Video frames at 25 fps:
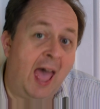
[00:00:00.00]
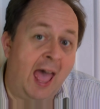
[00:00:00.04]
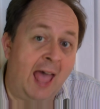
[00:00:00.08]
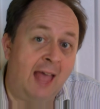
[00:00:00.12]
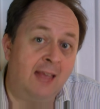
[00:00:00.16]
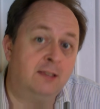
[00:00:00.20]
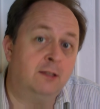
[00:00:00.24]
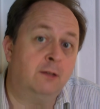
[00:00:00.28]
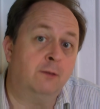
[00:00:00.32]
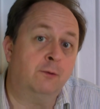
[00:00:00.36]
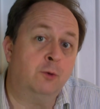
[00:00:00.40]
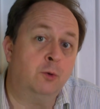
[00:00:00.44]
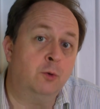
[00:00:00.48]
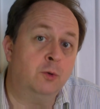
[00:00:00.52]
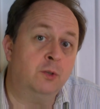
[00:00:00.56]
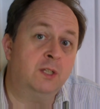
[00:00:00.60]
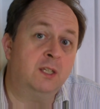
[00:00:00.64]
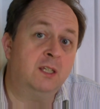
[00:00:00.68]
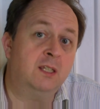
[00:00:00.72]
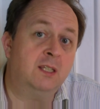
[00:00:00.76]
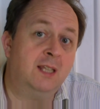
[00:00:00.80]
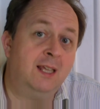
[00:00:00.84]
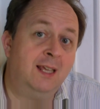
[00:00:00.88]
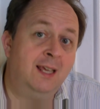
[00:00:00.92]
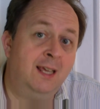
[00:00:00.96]
as, of course,
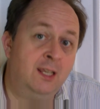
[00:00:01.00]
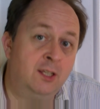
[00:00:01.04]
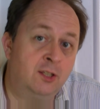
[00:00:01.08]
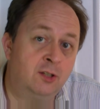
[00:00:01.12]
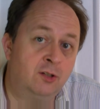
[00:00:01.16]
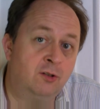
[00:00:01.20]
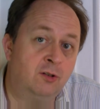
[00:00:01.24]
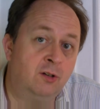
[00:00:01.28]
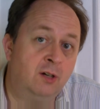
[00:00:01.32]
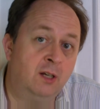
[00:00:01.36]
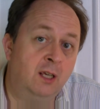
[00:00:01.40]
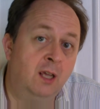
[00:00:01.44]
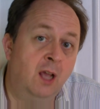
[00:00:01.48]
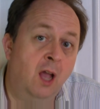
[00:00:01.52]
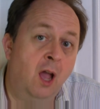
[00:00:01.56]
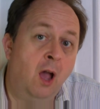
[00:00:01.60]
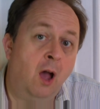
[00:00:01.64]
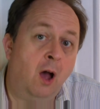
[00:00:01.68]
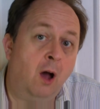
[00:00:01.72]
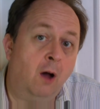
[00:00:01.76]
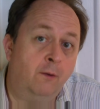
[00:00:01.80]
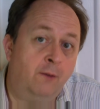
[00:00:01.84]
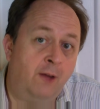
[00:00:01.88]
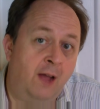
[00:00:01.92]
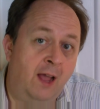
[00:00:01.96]
is the history
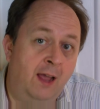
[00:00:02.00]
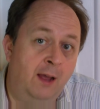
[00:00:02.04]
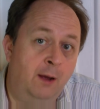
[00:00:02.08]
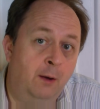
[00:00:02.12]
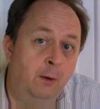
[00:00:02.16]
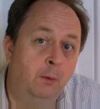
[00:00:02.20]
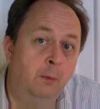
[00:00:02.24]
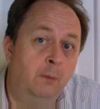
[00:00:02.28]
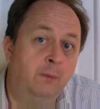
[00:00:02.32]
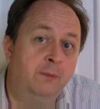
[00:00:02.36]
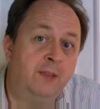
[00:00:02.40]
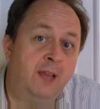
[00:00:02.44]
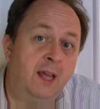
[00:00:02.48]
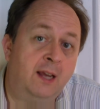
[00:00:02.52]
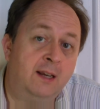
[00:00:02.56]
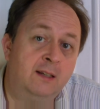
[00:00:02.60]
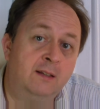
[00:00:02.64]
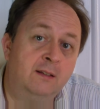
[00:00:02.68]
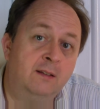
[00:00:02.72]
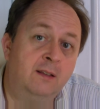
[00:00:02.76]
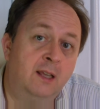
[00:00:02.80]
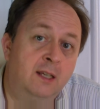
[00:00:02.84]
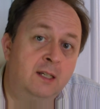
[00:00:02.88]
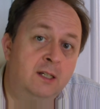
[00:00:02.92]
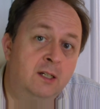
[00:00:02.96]
of how
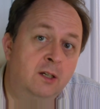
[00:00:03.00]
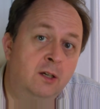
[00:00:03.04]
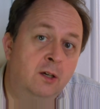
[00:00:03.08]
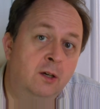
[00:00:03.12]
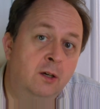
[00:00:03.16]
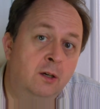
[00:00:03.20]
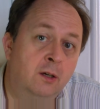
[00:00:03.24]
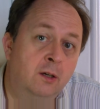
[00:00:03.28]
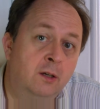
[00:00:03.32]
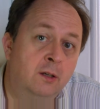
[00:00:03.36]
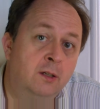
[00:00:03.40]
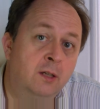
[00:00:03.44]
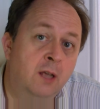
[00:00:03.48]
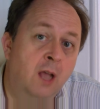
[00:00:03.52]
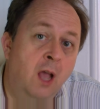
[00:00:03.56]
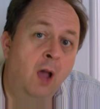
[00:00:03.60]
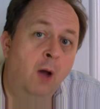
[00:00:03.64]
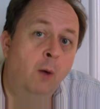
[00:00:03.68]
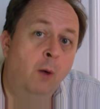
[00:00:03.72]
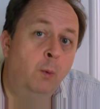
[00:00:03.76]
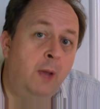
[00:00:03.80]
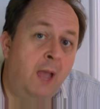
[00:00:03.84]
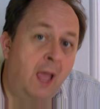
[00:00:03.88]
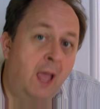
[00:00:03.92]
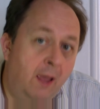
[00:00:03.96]
that occurred.
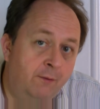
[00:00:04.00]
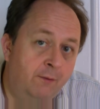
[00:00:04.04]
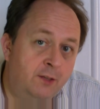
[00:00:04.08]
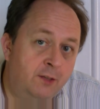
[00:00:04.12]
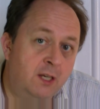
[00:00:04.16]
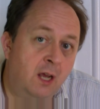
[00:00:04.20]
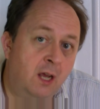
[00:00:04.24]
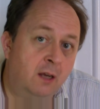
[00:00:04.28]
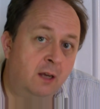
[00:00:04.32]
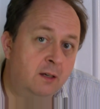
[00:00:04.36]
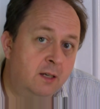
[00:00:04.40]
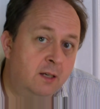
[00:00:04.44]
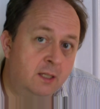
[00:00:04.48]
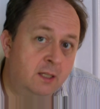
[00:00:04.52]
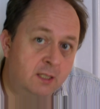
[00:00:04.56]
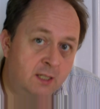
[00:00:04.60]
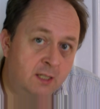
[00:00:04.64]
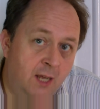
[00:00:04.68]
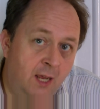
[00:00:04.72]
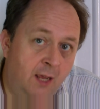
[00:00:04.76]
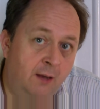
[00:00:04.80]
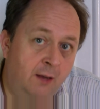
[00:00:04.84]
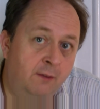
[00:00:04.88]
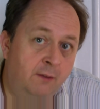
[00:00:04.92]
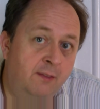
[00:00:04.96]
We have to
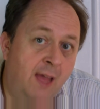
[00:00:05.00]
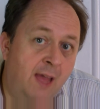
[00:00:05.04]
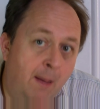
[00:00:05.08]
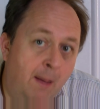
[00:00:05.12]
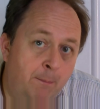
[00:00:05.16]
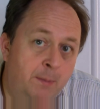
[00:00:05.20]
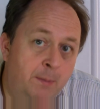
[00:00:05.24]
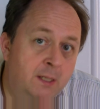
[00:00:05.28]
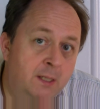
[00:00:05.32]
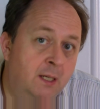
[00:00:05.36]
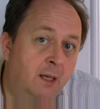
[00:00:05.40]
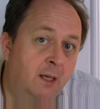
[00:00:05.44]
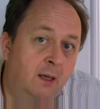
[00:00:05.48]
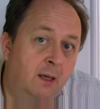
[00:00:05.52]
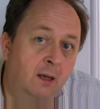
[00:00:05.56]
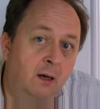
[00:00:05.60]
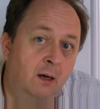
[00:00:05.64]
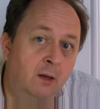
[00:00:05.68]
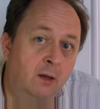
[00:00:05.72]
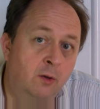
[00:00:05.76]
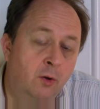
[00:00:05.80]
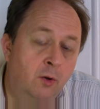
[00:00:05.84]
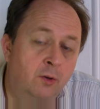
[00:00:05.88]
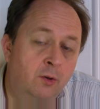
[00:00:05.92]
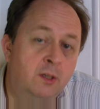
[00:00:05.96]
understand that
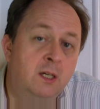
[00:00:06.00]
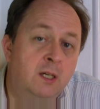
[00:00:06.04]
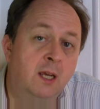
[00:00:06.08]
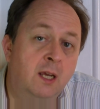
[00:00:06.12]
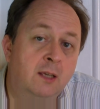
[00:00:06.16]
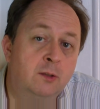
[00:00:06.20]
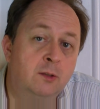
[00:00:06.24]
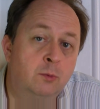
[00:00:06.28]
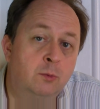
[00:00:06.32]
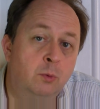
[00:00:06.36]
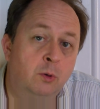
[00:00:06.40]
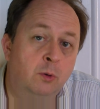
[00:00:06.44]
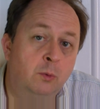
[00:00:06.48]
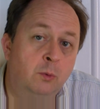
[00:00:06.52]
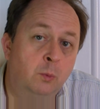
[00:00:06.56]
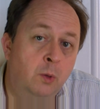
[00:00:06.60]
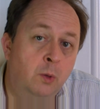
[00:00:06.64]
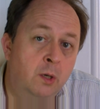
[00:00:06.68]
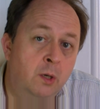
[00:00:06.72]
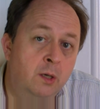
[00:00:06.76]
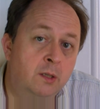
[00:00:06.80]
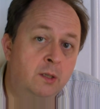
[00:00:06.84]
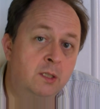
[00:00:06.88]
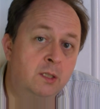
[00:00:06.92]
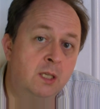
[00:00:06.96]
particular context, what
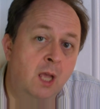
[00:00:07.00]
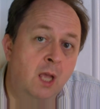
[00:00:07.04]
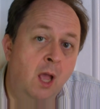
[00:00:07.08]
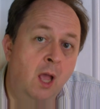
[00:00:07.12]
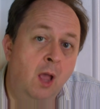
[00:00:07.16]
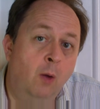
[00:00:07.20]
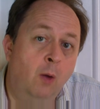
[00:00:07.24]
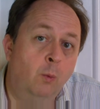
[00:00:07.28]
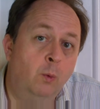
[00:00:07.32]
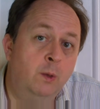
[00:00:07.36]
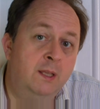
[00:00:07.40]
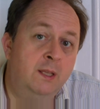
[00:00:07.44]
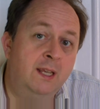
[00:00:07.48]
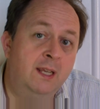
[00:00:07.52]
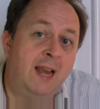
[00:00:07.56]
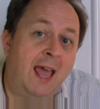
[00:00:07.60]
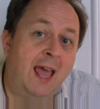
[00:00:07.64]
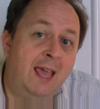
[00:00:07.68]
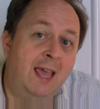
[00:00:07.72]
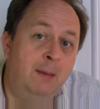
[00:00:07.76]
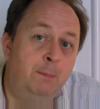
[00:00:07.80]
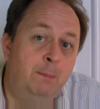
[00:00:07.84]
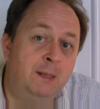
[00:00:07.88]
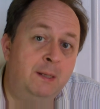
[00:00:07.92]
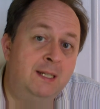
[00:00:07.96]
works within
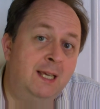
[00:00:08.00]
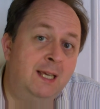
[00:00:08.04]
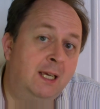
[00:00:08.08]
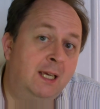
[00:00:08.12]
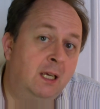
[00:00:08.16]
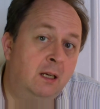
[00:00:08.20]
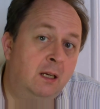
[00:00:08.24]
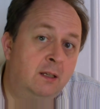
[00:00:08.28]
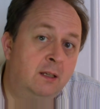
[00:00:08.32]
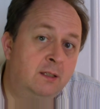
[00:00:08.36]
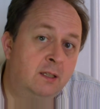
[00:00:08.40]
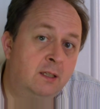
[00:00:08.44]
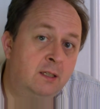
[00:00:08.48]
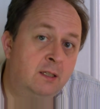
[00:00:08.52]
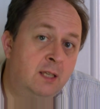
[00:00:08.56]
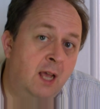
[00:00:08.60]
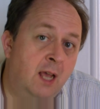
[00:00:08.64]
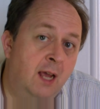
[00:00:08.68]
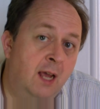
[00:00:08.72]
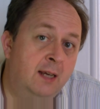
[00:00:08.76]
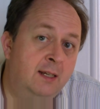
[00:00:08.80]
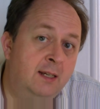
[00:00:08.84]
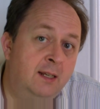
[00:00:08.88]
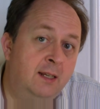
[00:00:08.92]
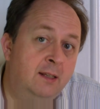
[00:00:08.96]
a particular
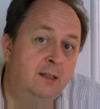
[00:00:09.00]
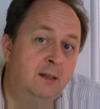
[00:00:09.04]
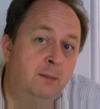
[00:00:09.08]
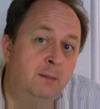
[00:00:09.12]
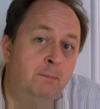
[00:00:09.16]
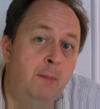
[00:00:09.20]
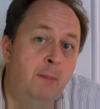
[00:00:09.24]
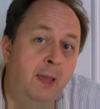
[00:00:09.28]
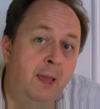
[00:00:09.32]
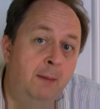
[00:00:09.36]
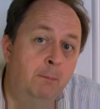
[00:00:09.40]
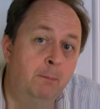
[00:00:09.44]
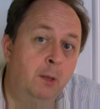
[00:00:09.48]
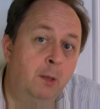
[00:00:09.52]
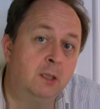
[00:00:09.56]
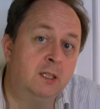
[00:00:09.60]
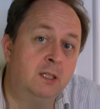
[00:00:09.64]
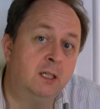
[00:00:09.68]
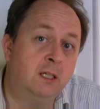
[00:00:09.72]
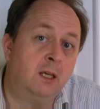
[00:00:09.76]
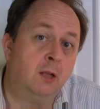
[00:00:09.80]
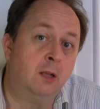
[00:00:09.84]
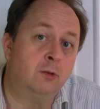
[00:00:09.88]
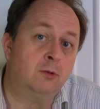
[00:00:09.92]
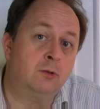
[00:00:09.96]
society to make
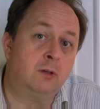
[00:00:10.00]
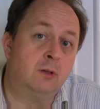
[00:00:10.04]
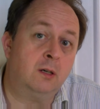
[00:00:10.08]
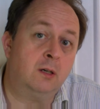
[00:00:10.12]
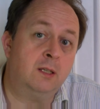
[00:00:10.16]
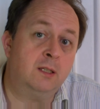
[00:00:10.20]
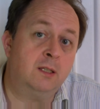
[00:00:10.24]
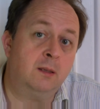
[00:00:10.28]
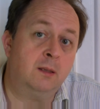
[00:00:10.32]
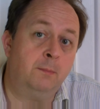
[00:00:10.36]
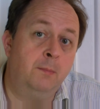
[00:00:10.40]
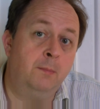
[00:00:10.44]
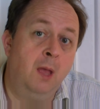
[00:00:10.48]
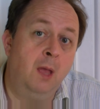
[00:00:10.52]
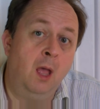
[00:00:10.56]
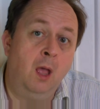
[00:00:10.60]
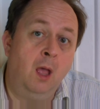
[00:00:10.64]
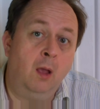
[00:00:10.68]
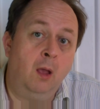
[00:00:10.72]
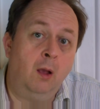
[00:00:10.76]
multiculturalism